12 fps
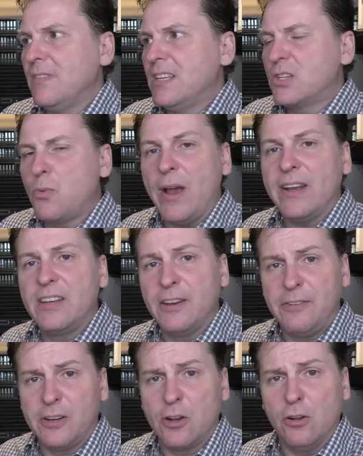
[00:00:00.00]
It's quite
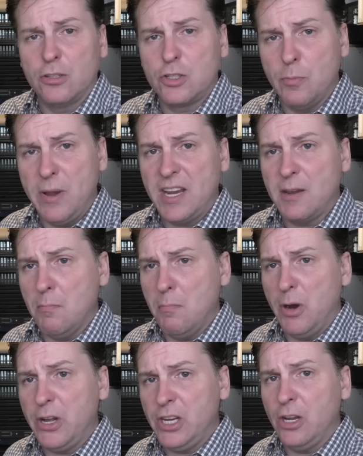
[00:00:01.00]
difficult to make
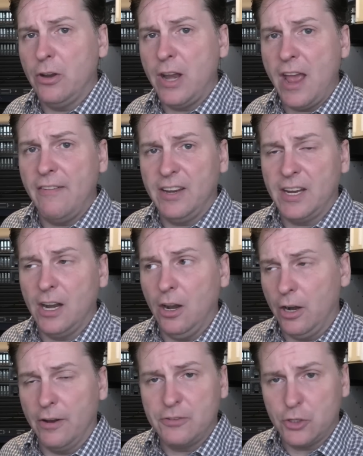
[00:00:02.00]
money on having a
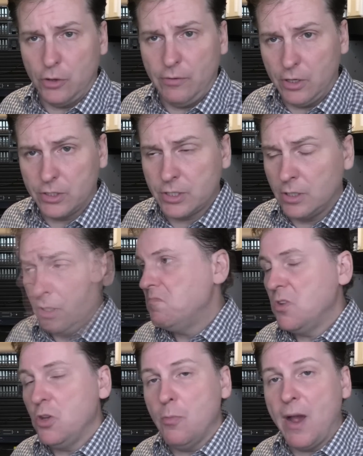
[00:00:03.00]
lot of servers.
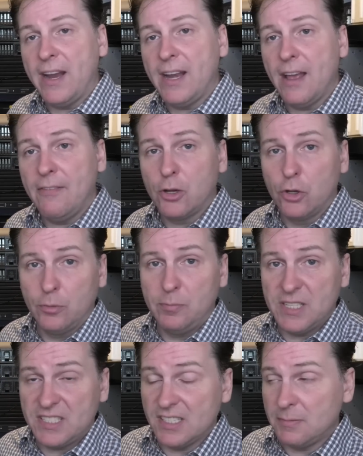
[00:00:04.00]
You might have a good
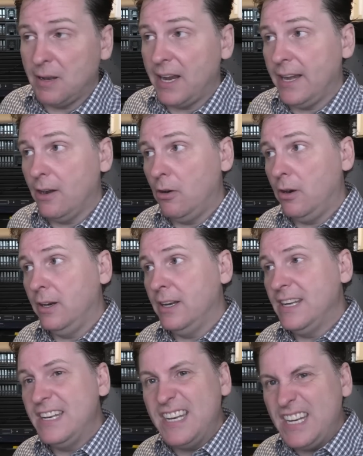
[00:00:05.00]
business plan or
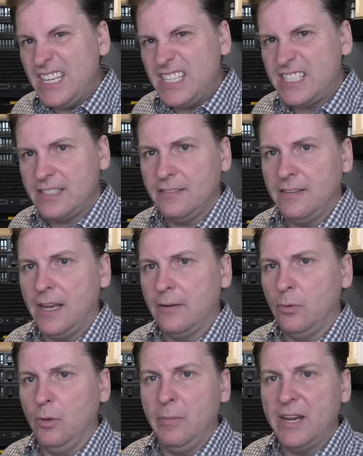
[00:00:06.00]
a niche
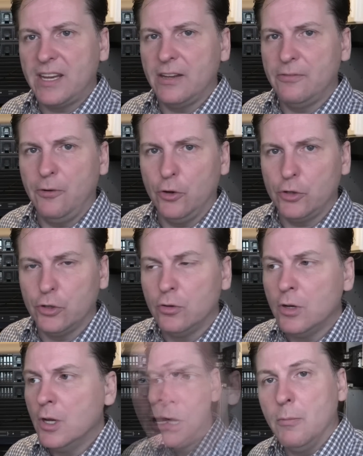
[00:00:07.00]
that will make it for you,
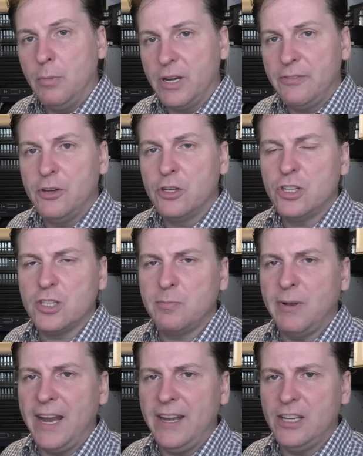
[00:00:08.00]
but if you're just
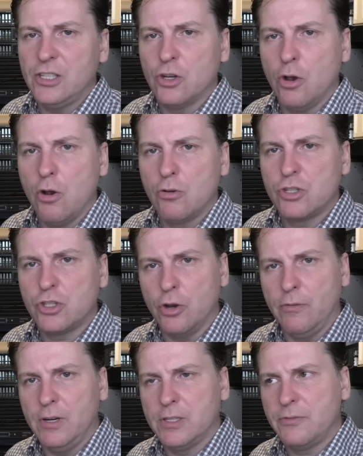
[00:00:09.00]
planning to host
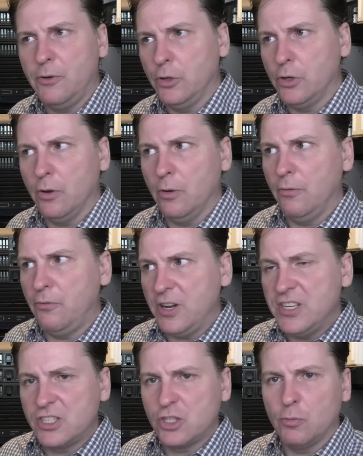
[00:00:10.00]
servers for your
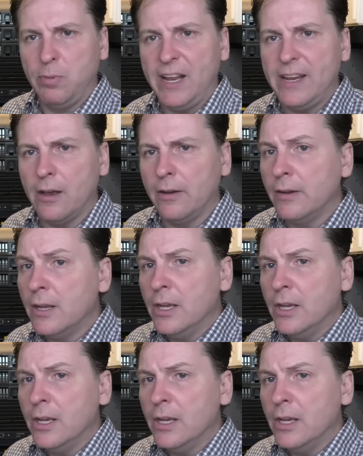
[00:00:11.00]
friends to play on,